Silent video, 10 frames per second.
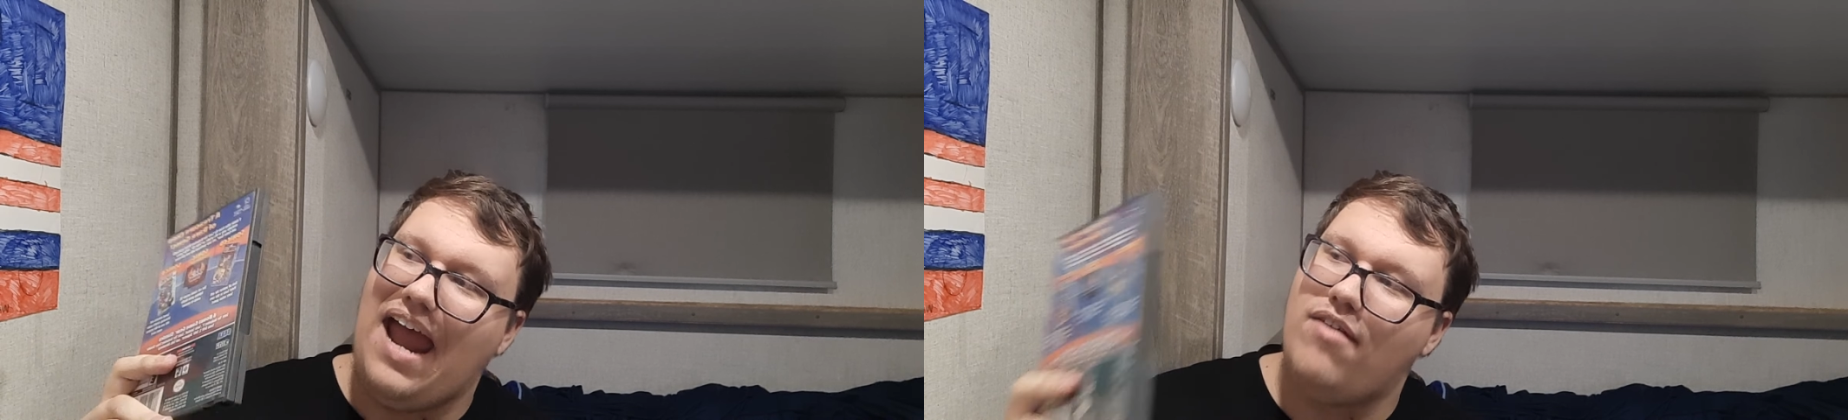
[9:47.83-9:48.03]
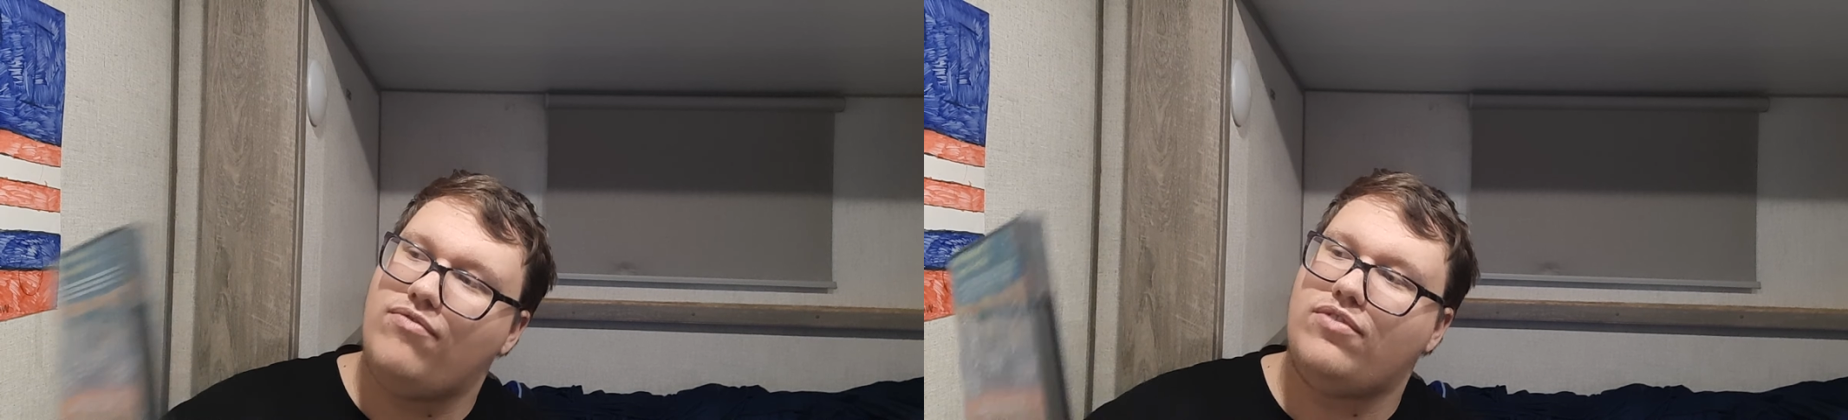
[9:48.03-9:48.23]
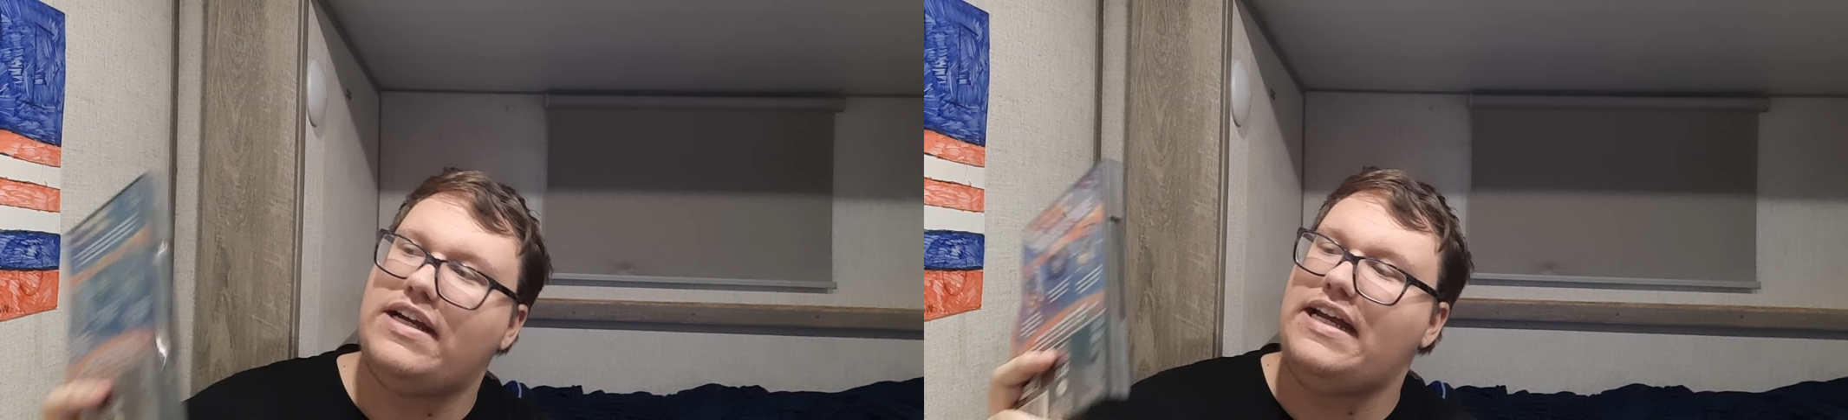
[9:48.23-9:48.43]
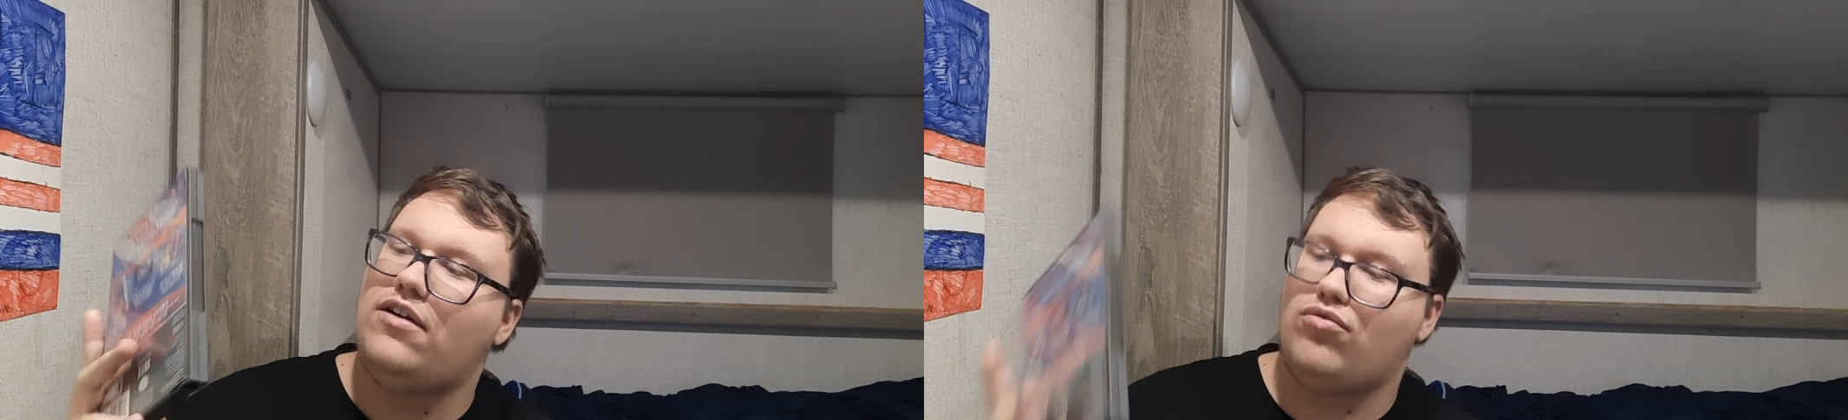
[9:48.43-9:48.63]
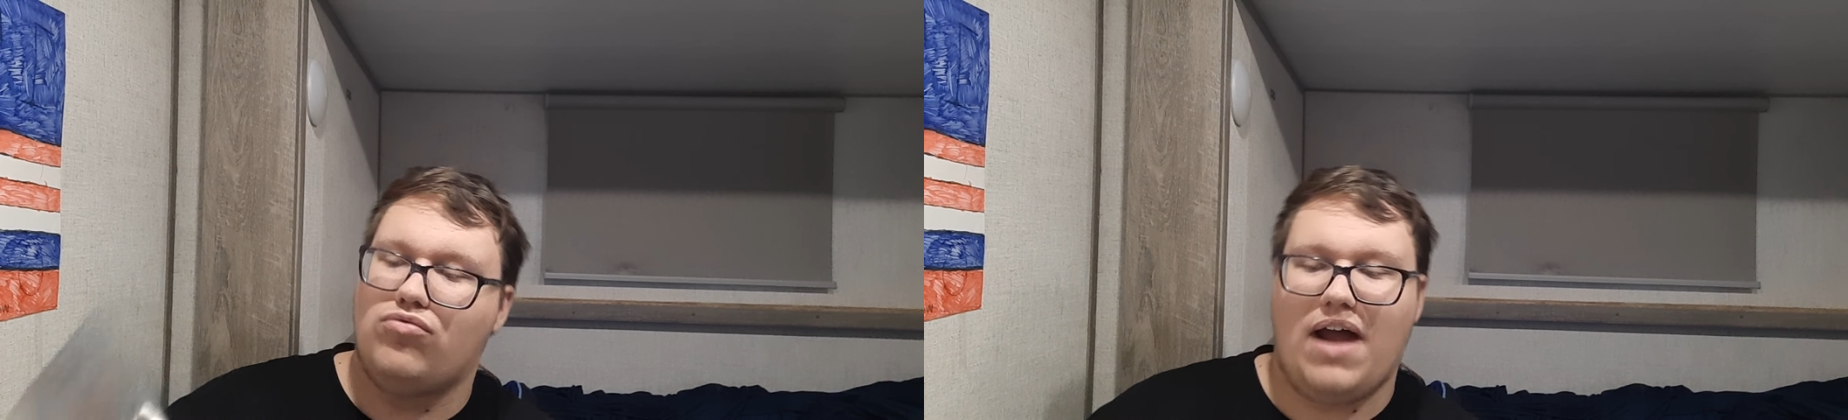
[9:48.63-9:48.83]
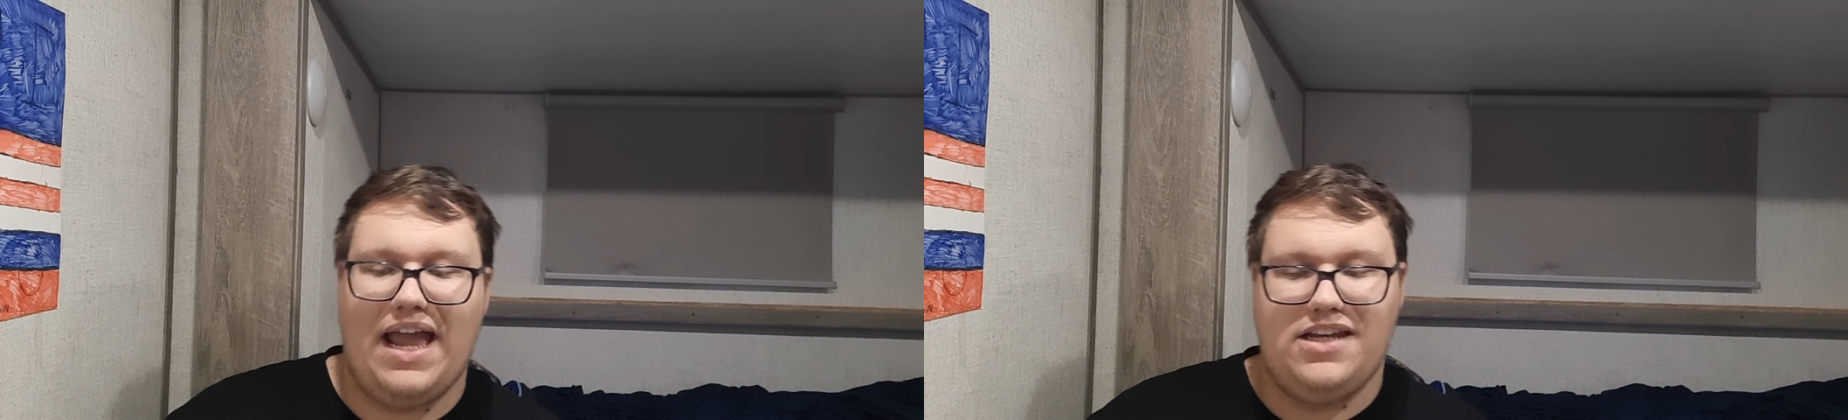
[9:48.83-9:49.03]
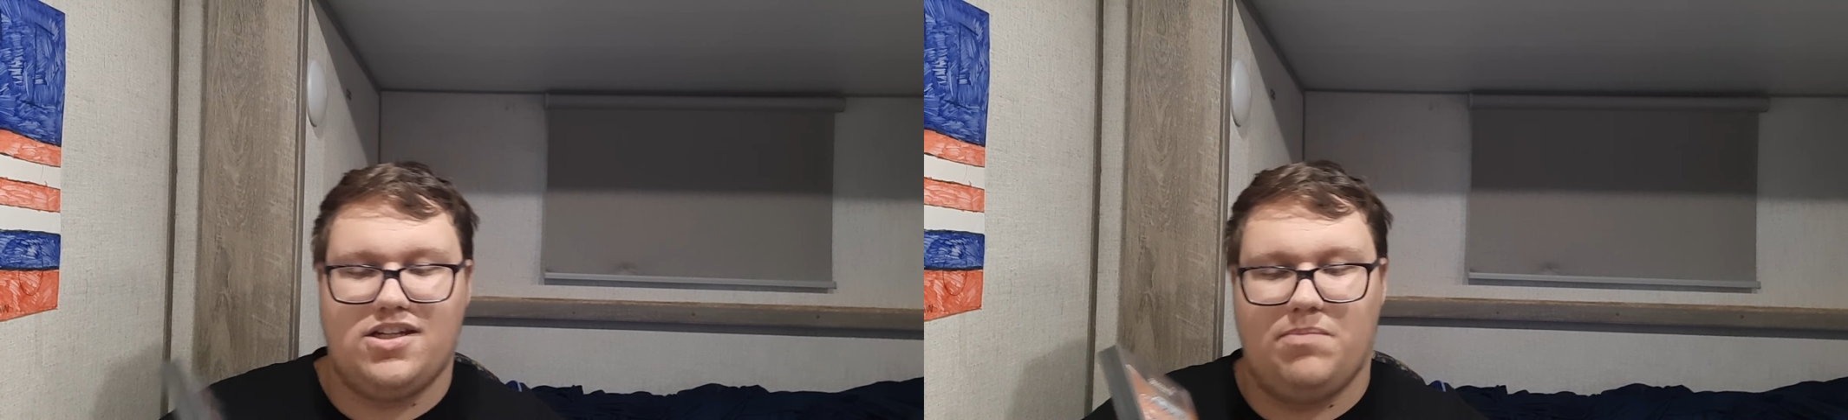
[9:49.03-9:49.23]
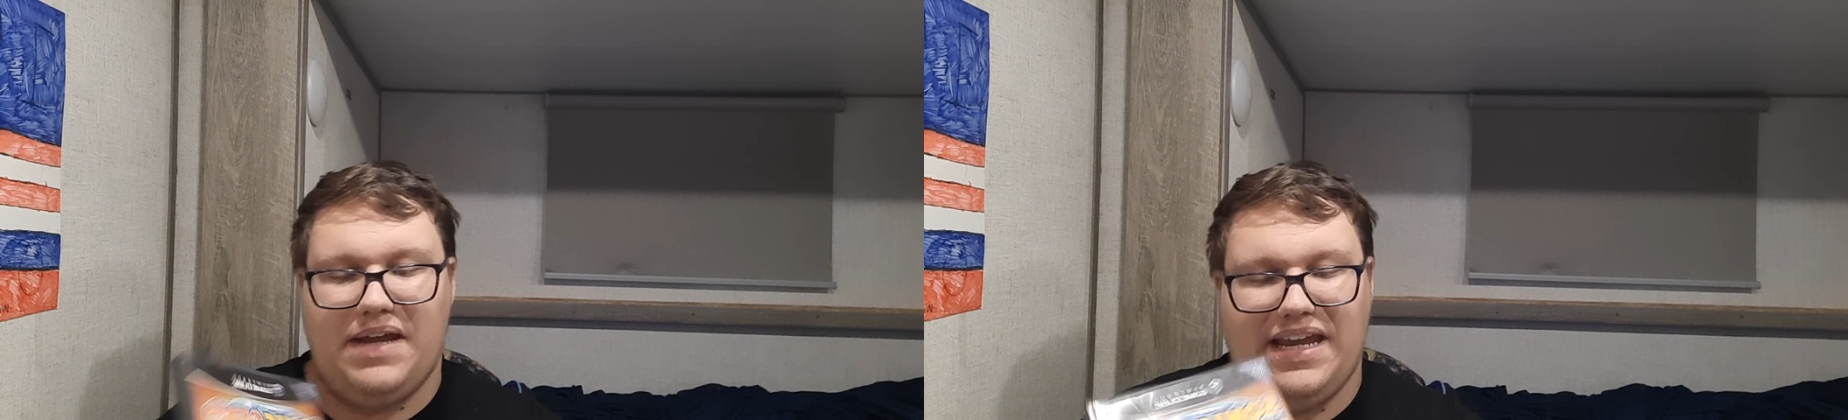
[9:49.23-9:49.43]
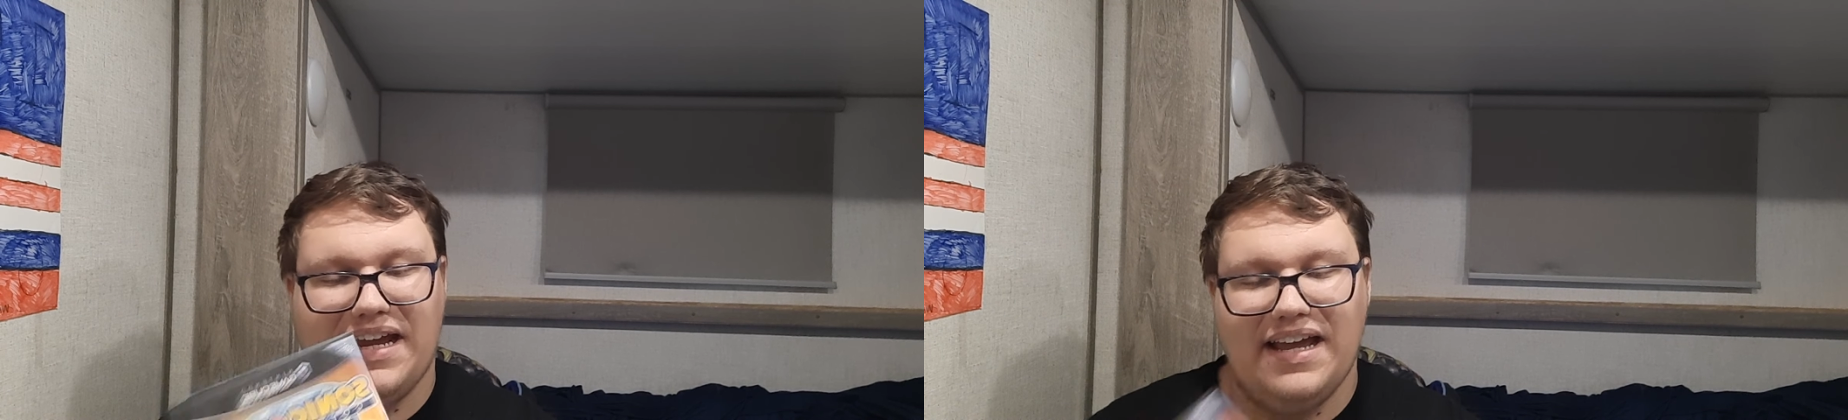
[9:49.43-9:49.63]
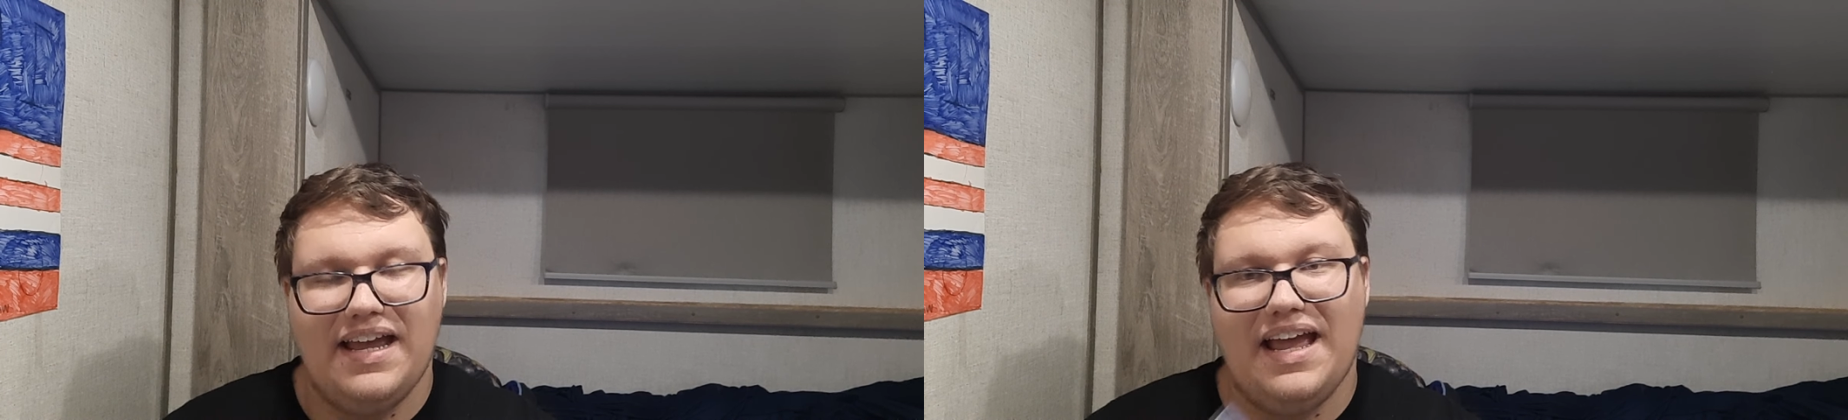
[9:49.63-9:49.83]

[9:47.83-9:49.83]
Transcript: every right to be